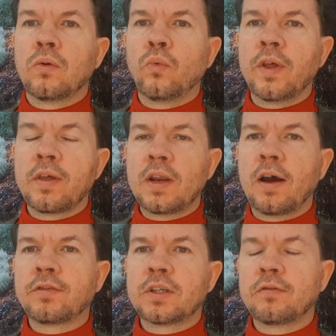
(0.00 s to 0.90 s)
with
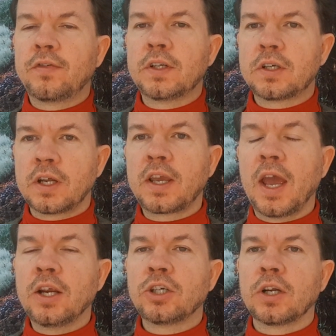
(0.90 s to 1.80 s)
enough
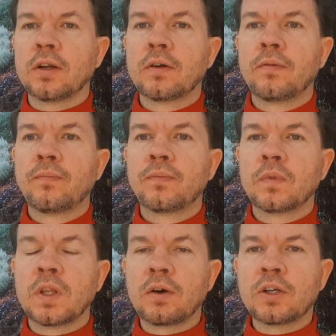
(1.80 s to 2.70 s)
sophistication,
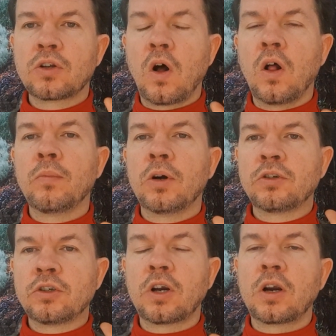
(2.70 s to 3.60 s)
there is
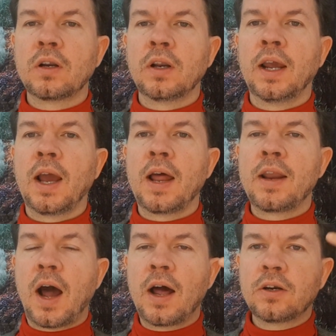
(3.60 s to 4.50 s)
almost certainly
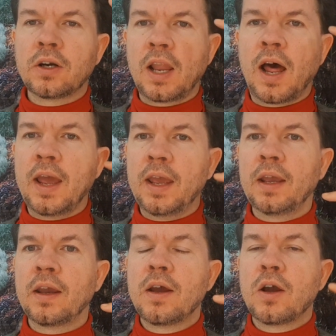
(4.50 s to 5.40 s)
an
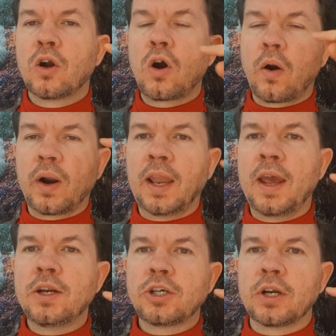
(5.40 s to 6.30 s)
underlying
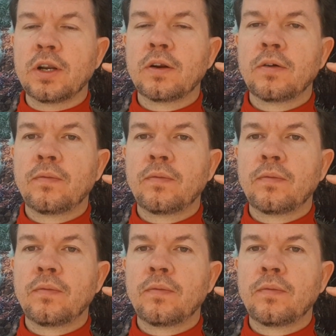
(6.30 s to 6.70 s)
correlation